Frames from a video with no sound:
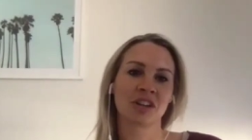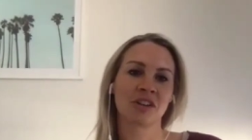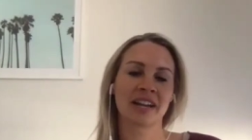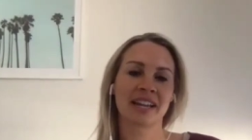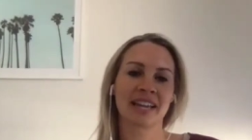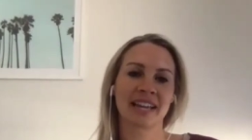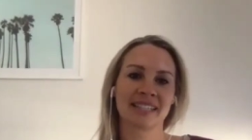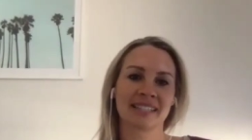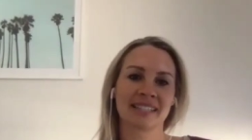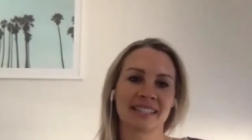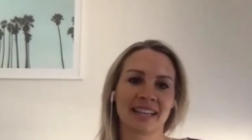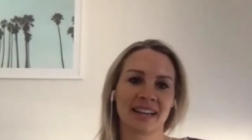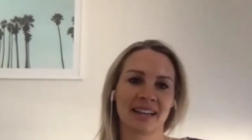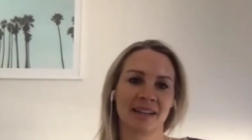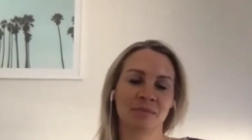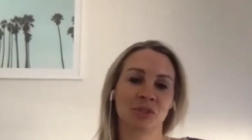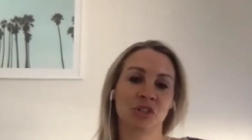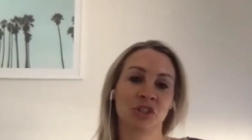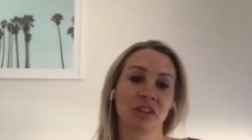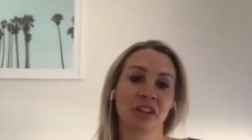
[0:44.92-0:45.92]
I guess
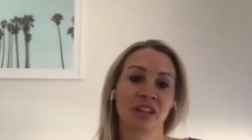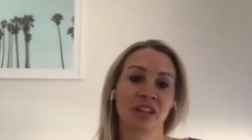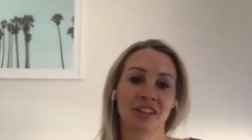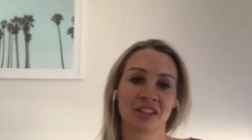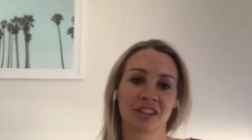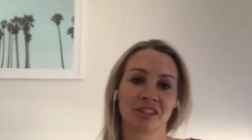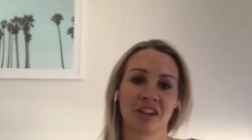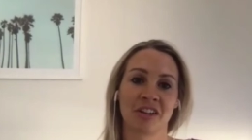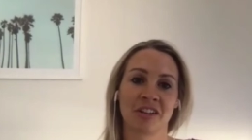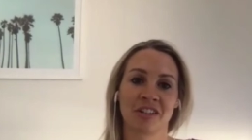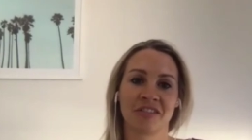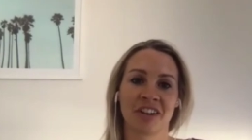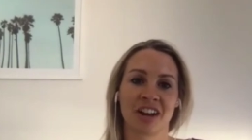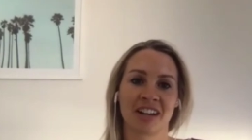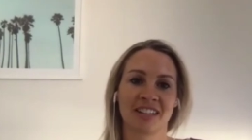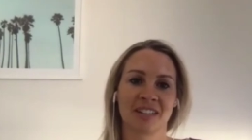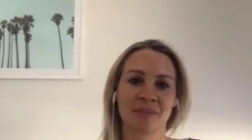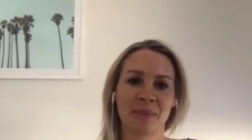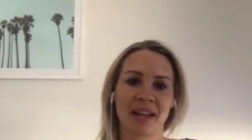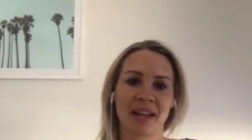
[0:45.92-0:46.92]
um, during
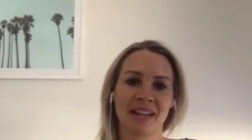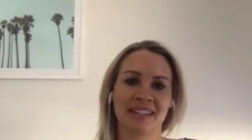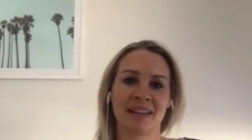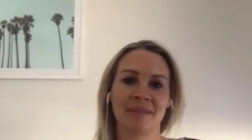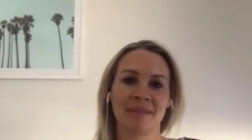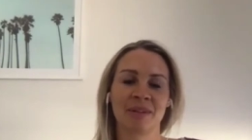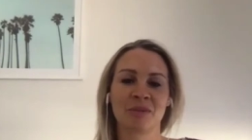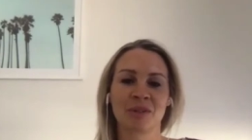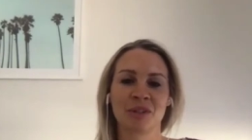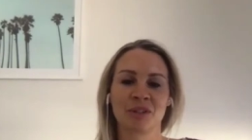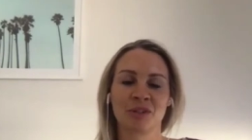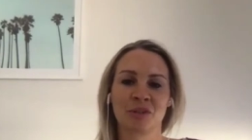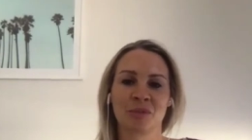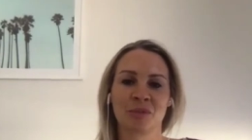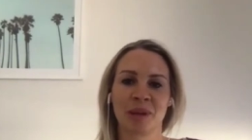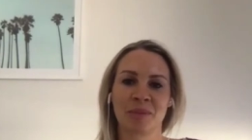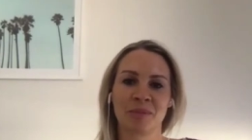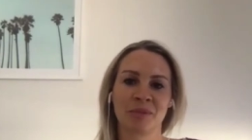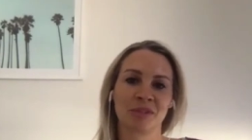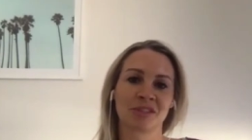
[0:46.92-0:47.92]
coronavirus pandemic, we saw
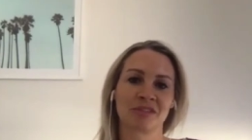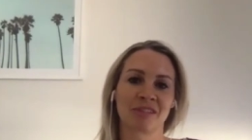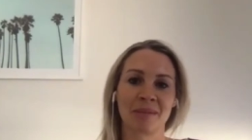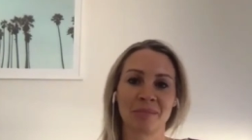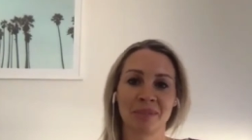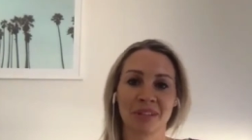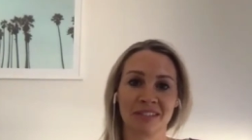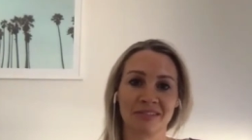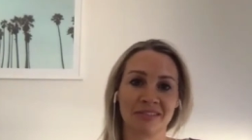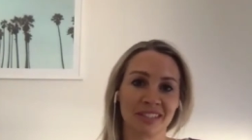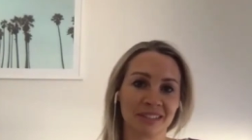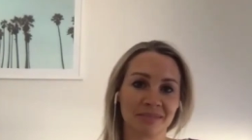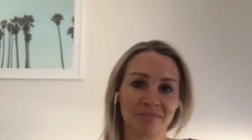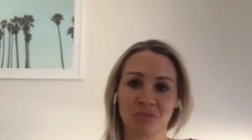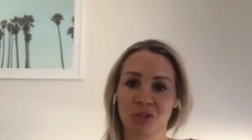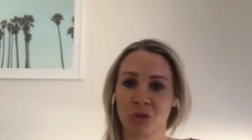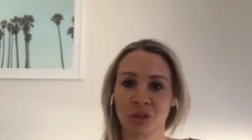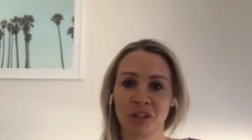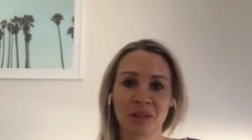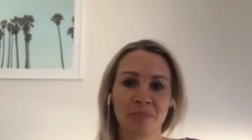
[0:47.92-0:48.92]
people scrabbling for
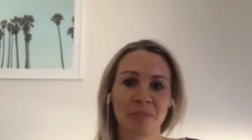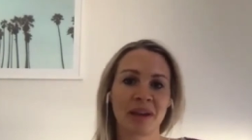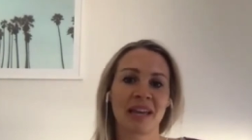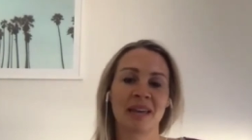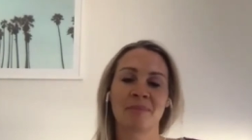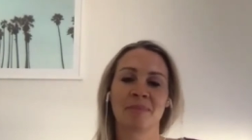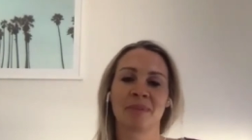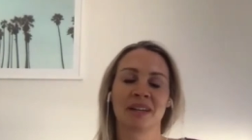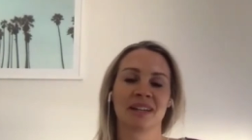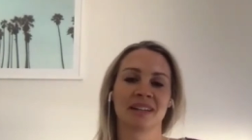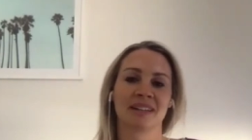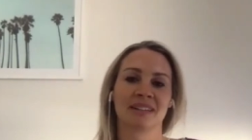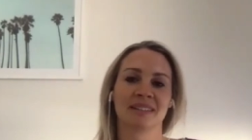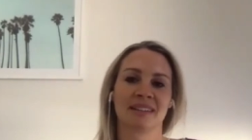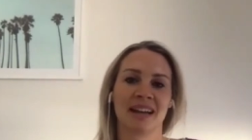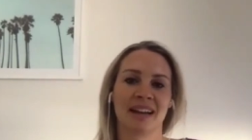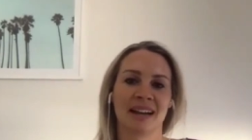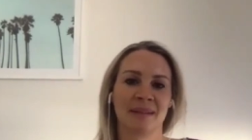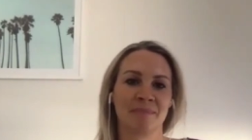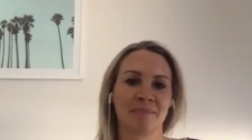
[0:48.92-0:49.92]
toilet paper,
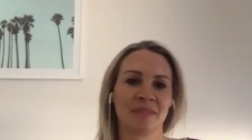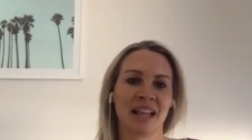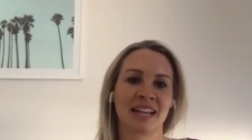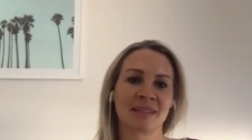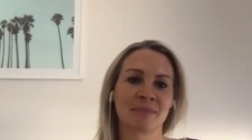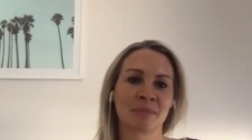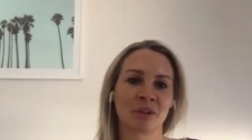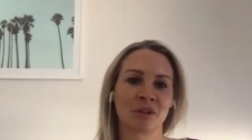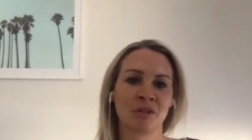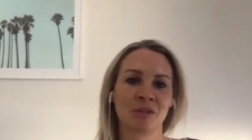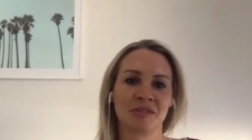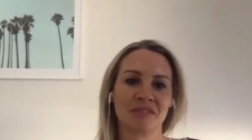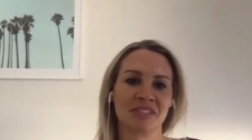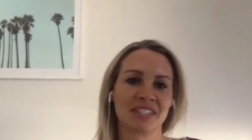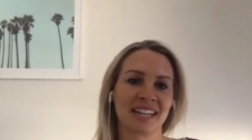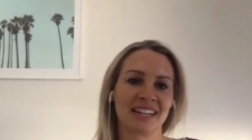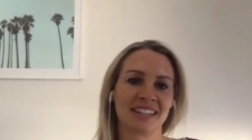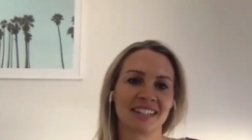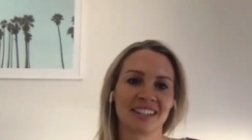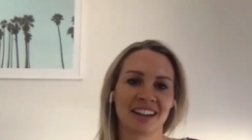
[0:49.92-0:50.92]
um, last bottle of
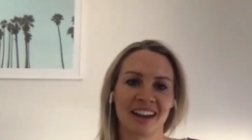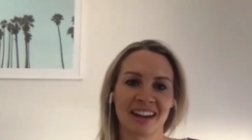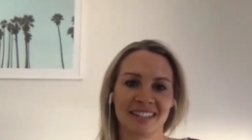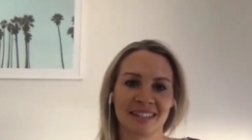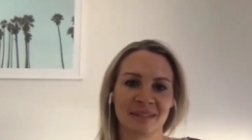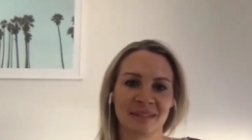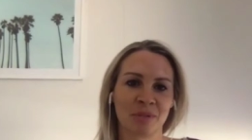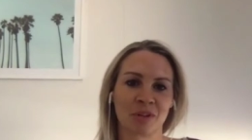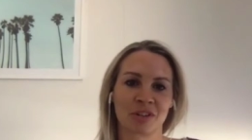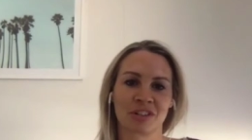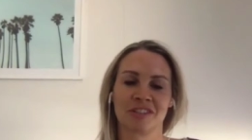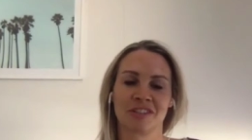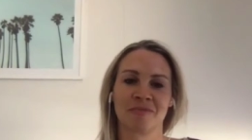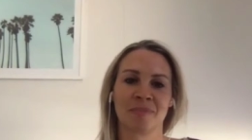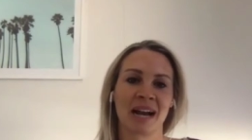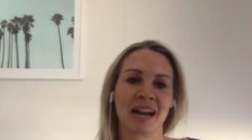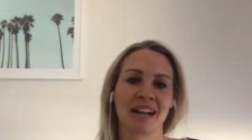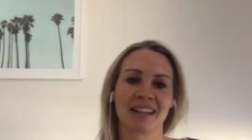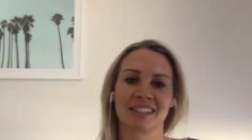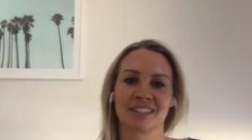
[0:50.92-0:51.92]
sanitizer, box of
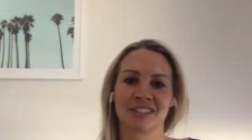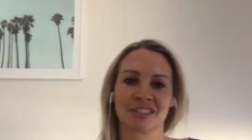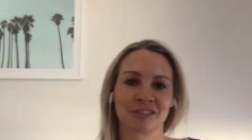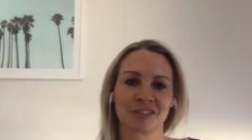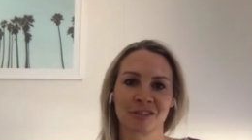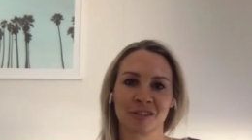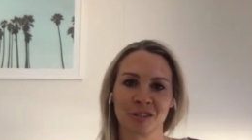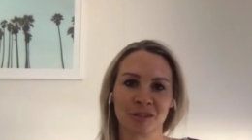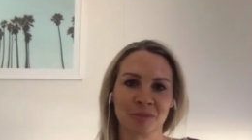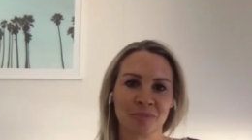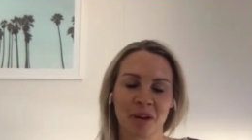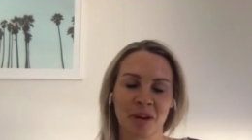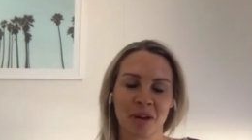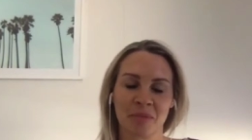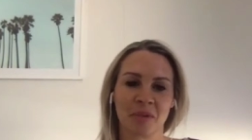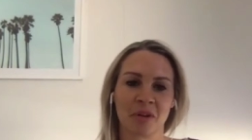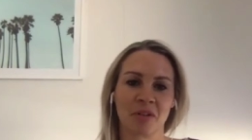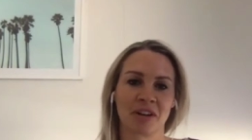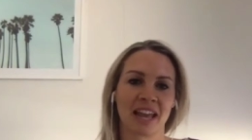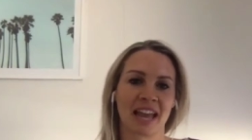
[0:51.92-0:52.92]
pasta, or, um,
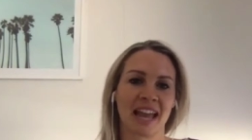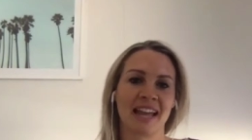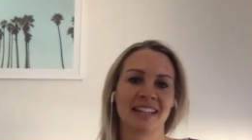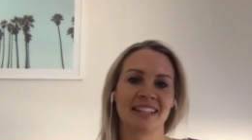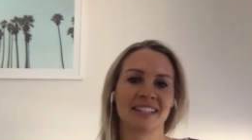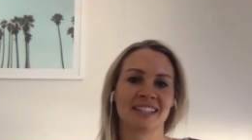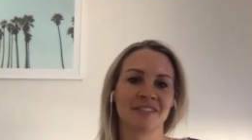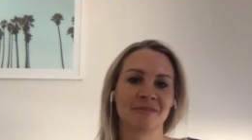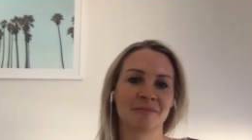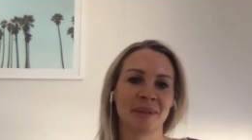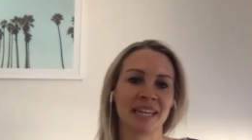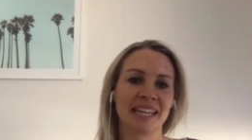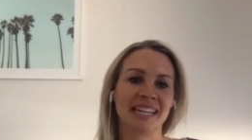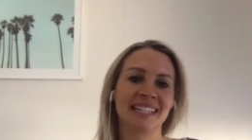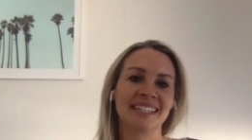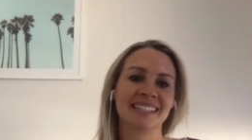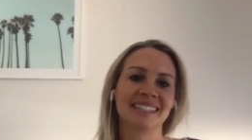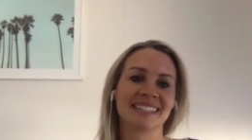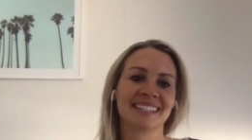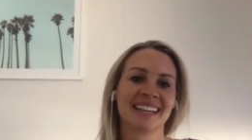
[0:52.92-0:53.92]
or cans of
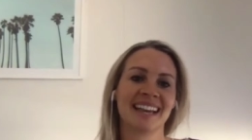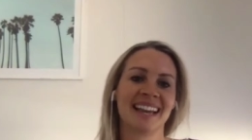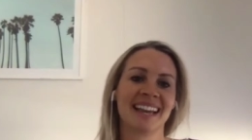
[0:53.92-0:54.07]
beans.